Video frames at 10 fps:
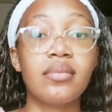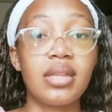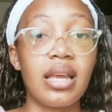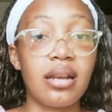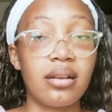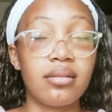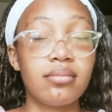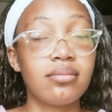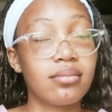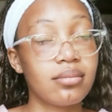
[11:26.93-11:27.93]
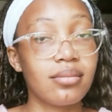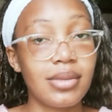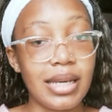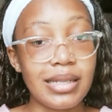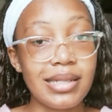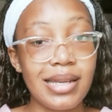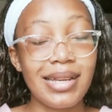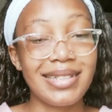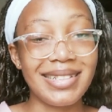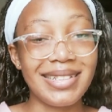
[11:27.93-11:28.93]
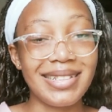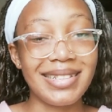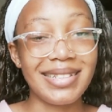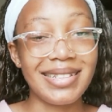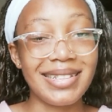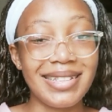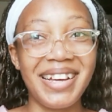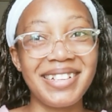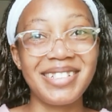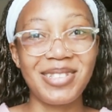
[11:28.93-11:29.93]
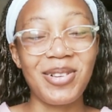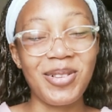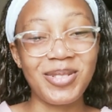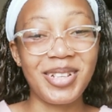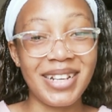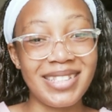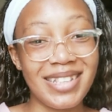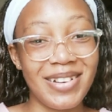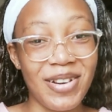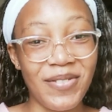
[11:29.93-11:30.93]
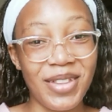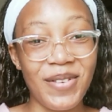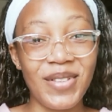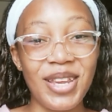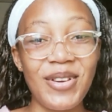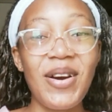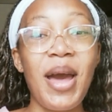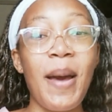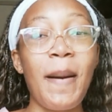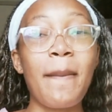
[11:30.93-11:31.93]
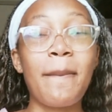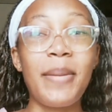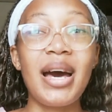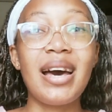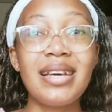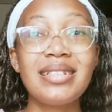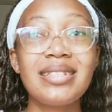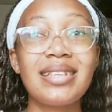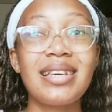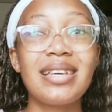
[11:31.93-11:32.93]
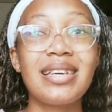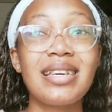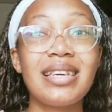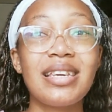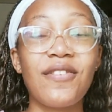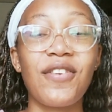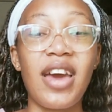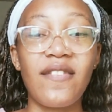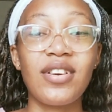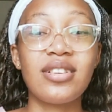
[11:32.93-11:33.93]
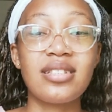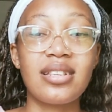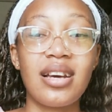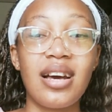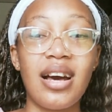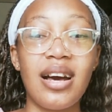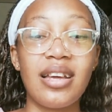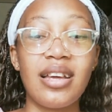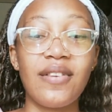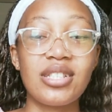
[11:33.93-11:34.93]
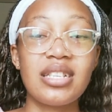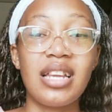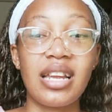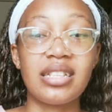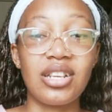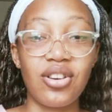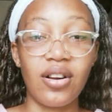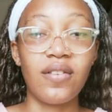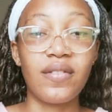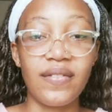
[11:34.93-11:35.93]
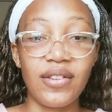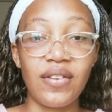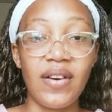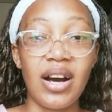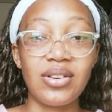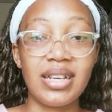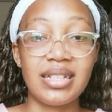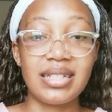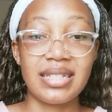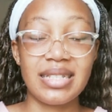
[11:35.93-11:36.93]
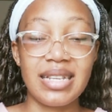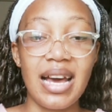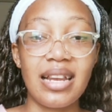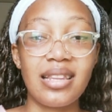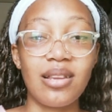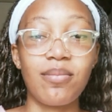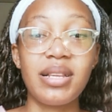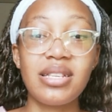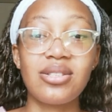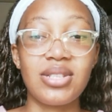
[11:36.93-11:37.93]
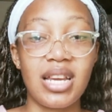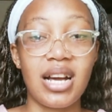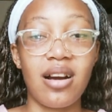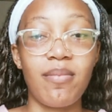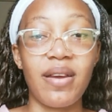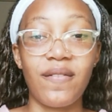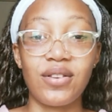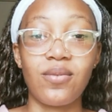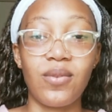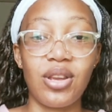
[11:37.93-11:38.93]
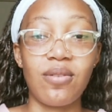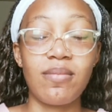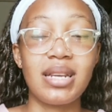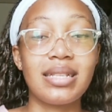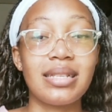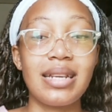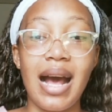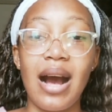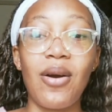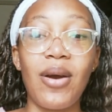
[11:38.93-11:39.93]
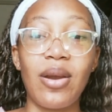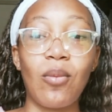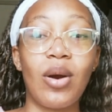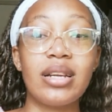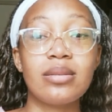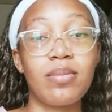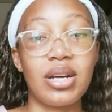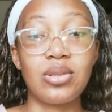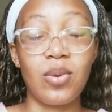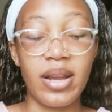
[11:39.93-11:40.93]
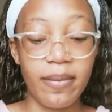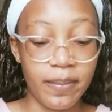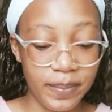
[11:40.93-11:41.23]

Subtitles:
then yes, just hold on and stick around for that video. But if you haven't, if you just need like general overview of how it is done, then please do check out my first video, Medicine, How and What, part 1.